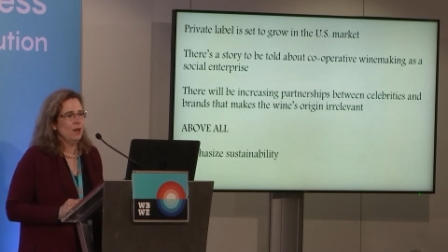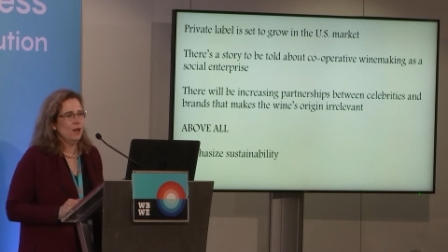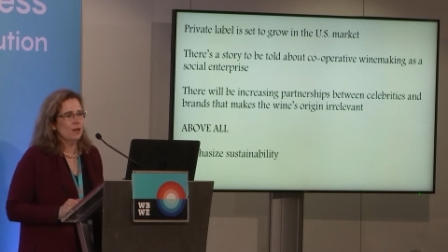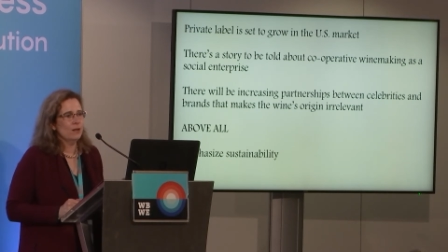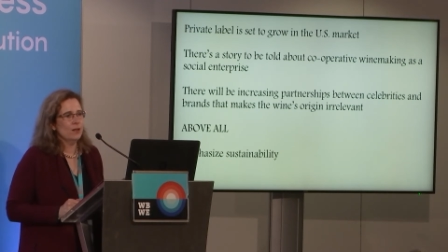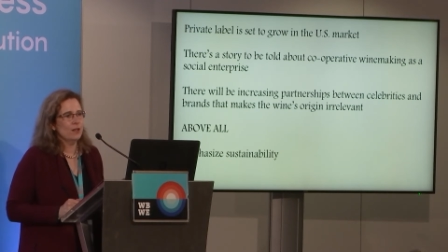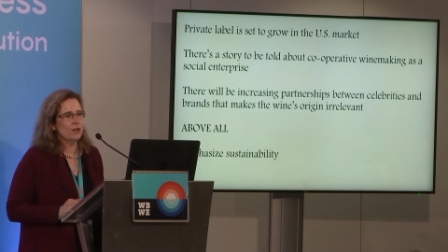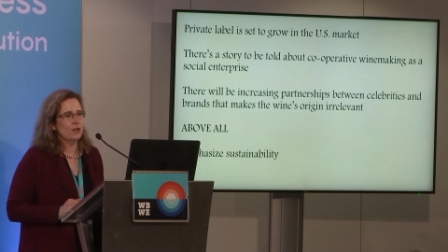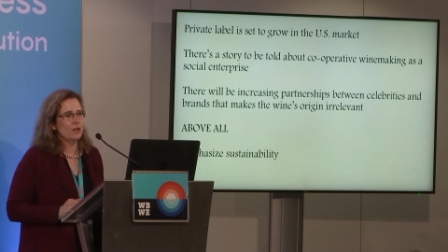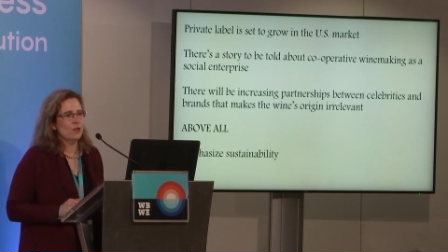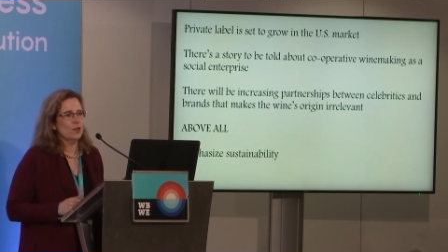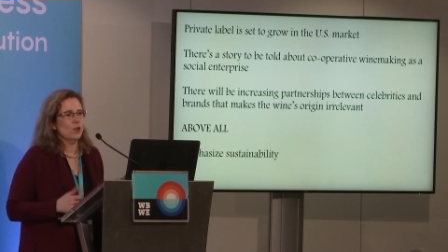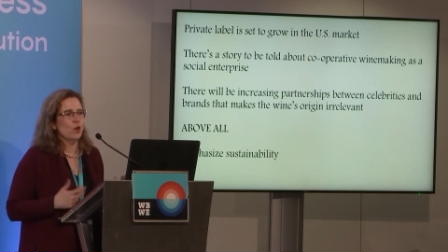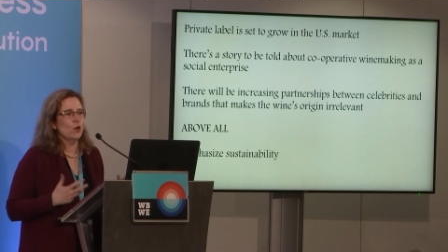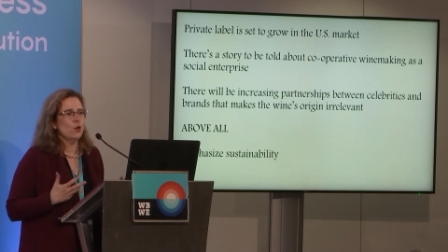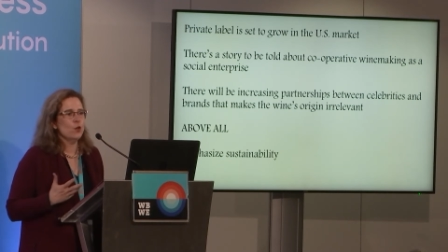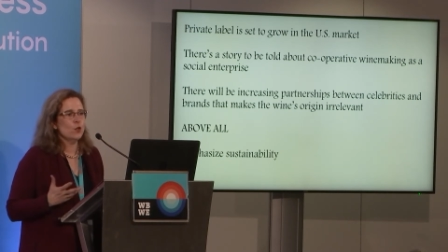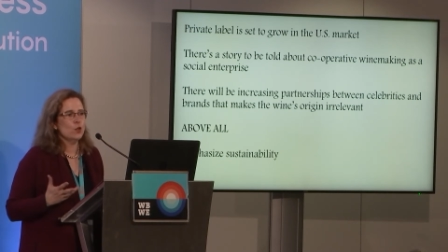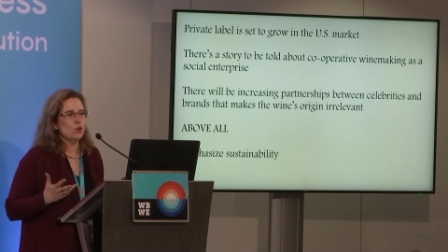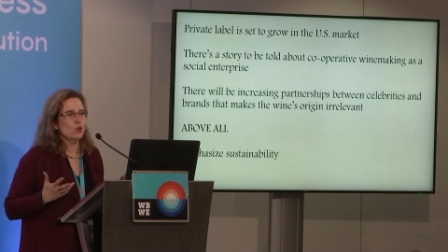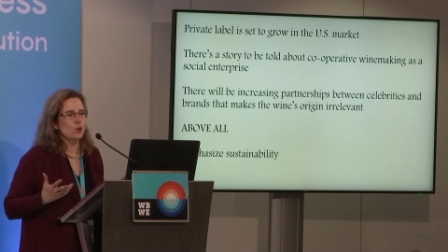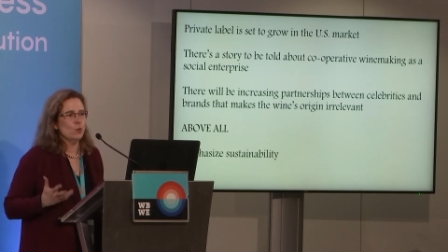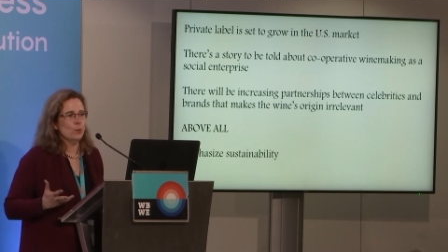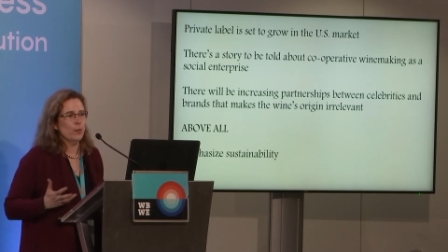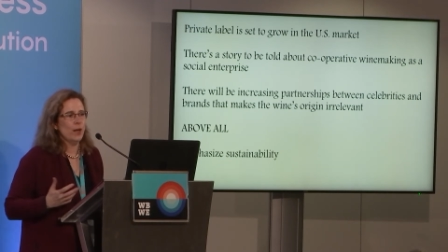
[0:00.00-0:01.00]
the
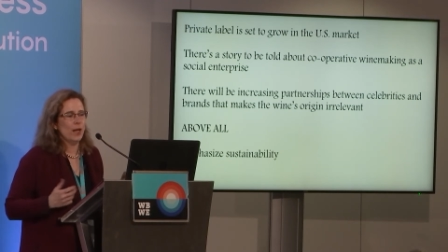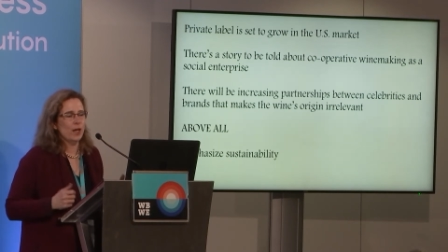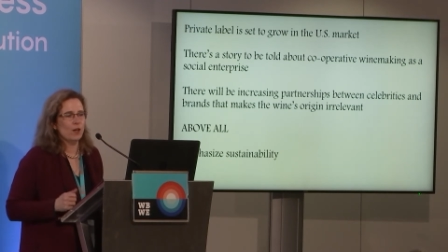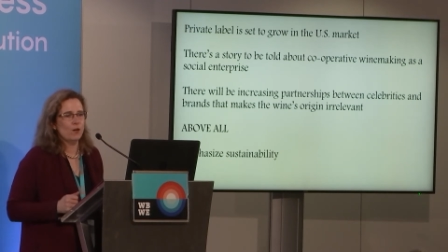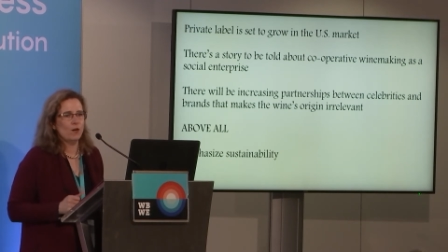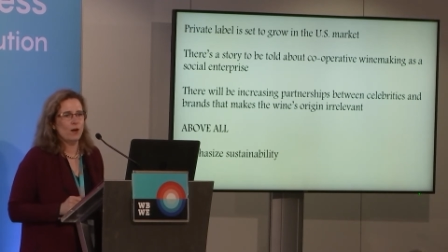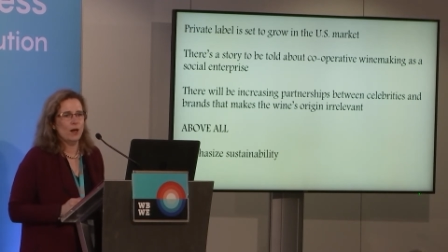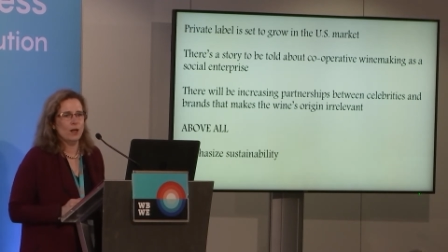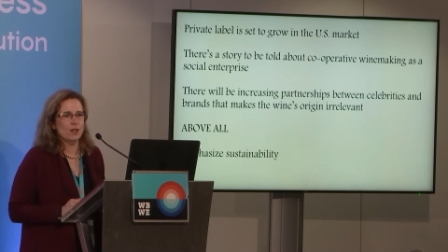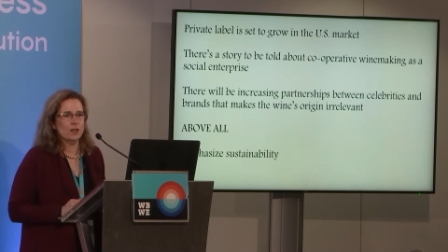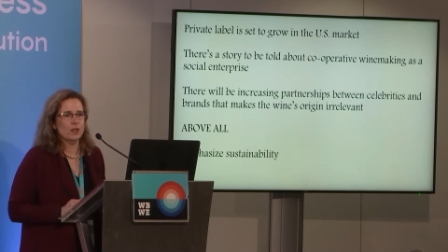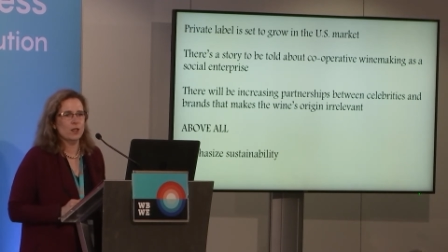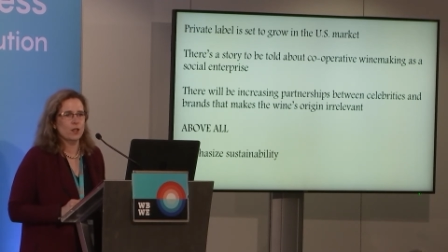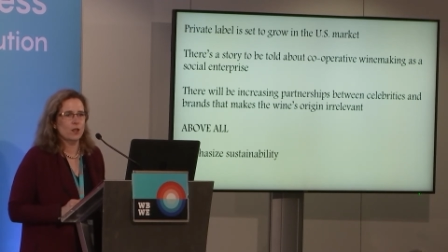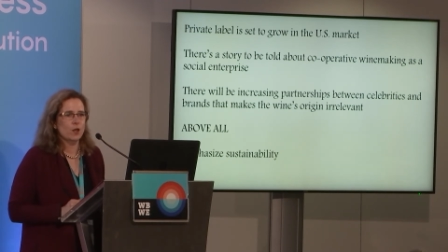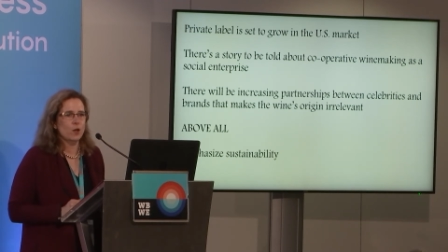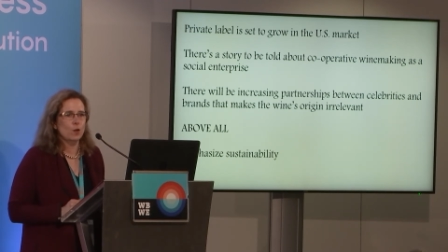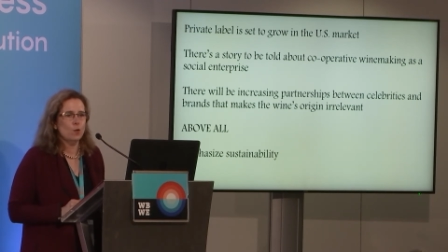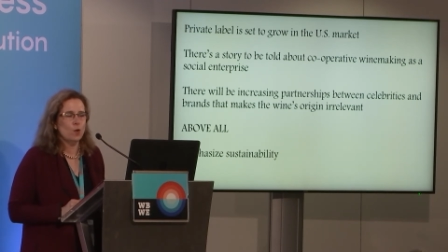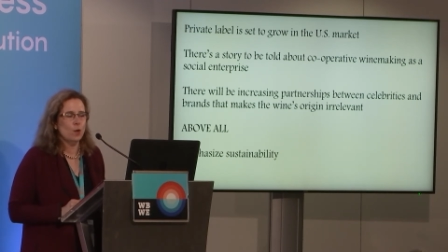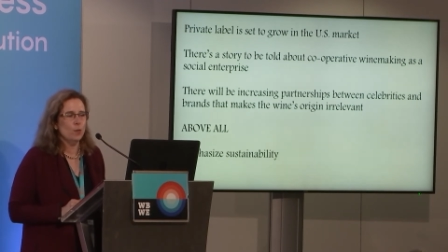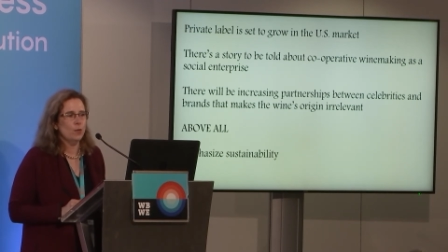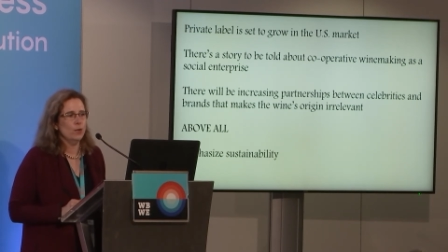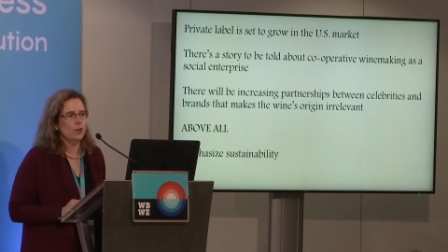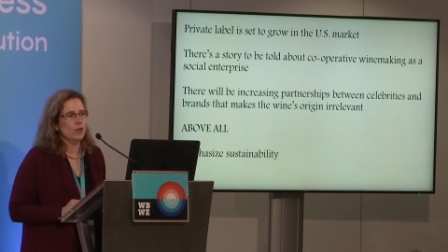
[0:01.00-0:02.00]
social background to
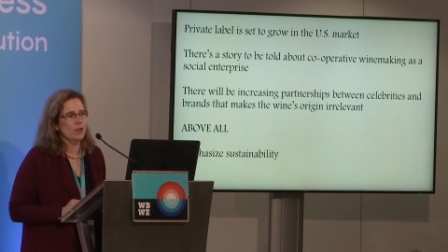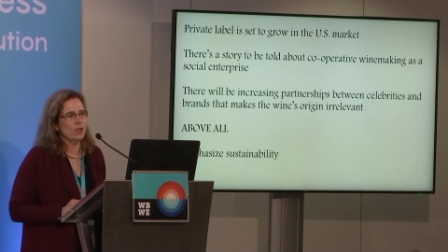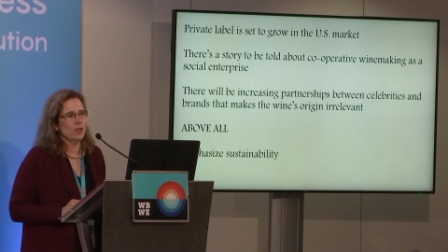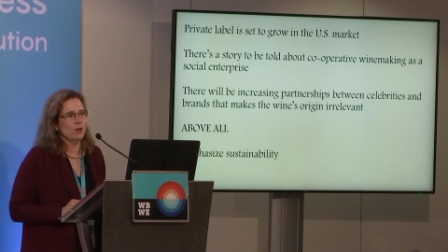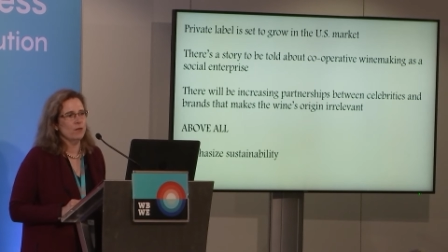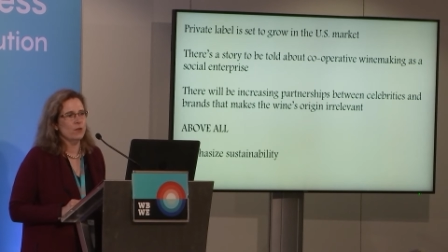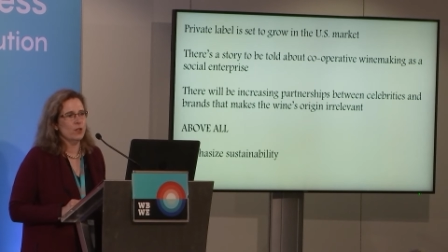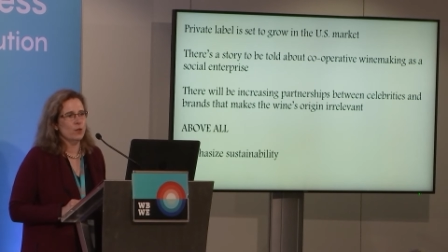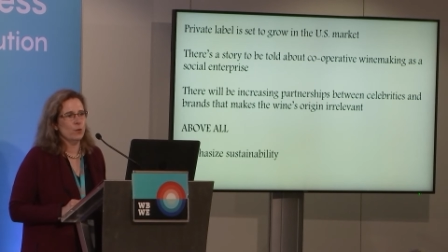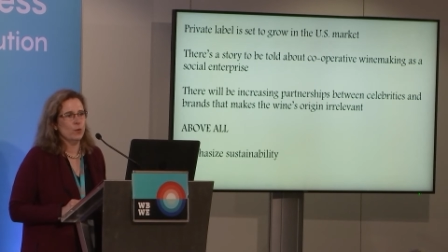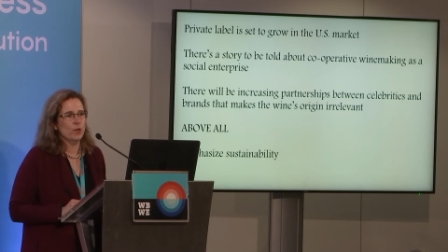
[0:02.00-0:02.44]
cooperatives,